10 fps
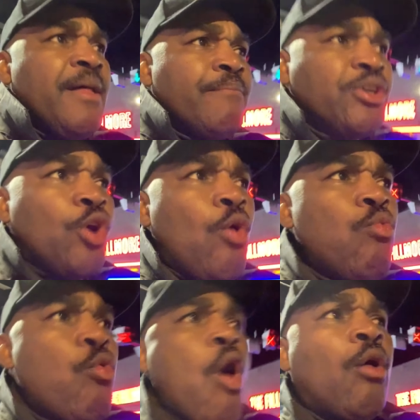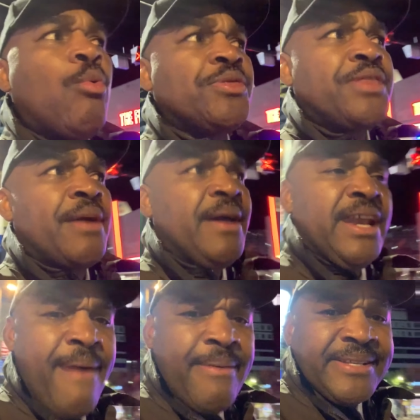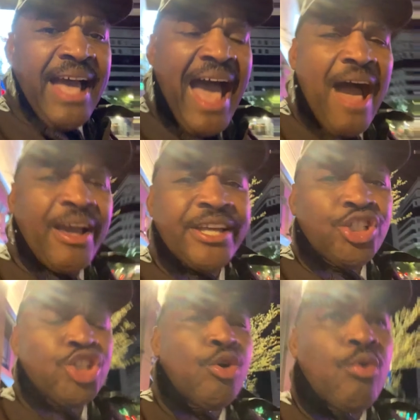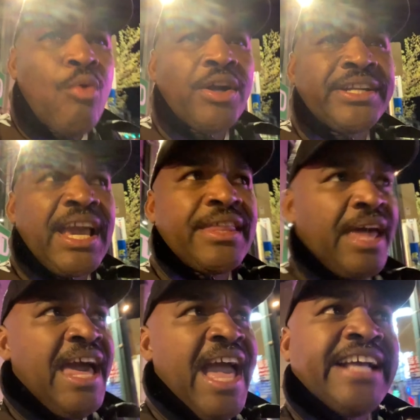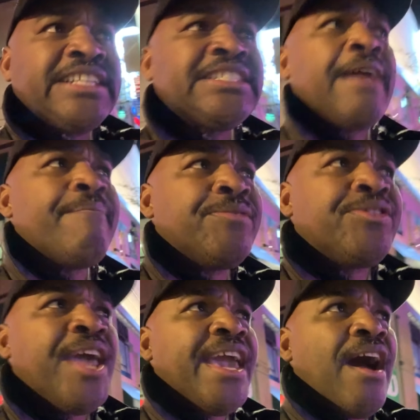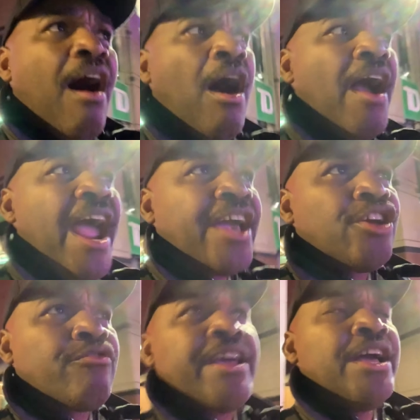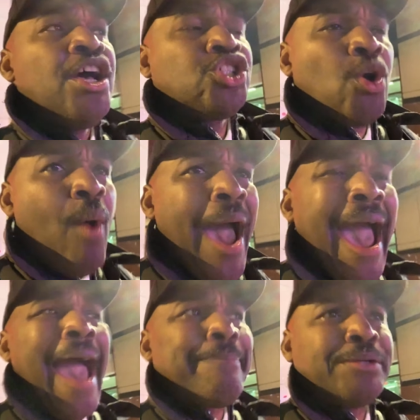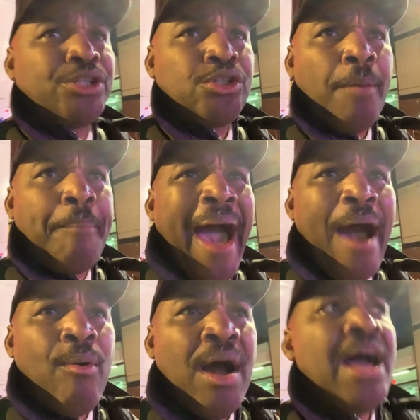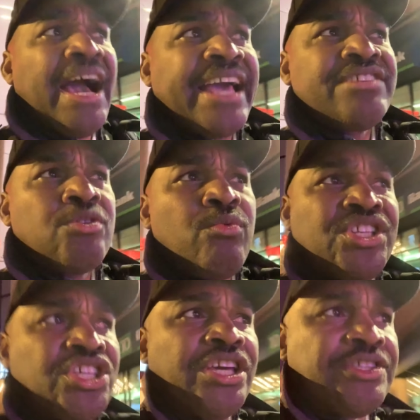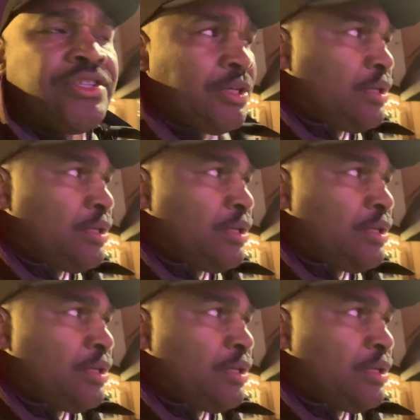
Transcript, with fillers: but don't walk with them. The Bible says, how can two walk together except they are agreeing? So what happened to your power against the witches?